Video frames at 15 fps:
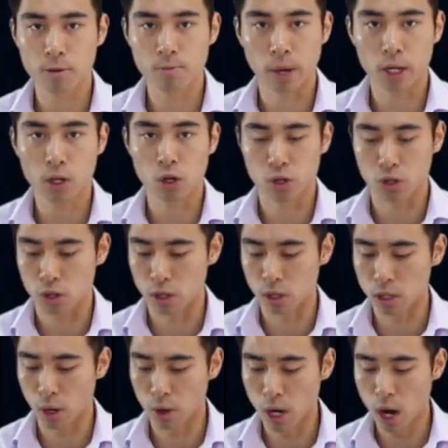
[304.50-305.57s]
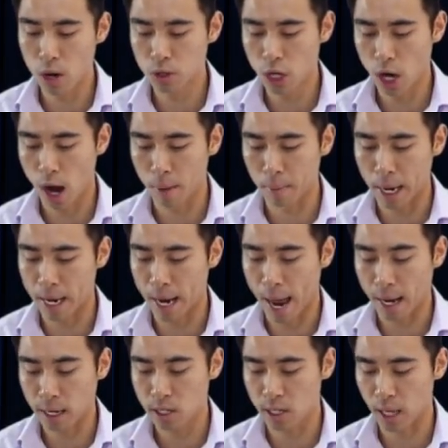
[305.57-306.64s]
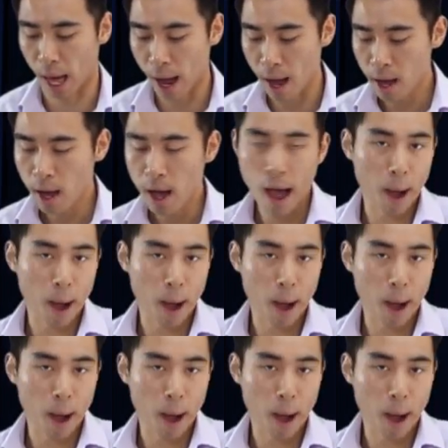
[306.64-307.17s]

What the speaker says: and my constant, so no term in x there.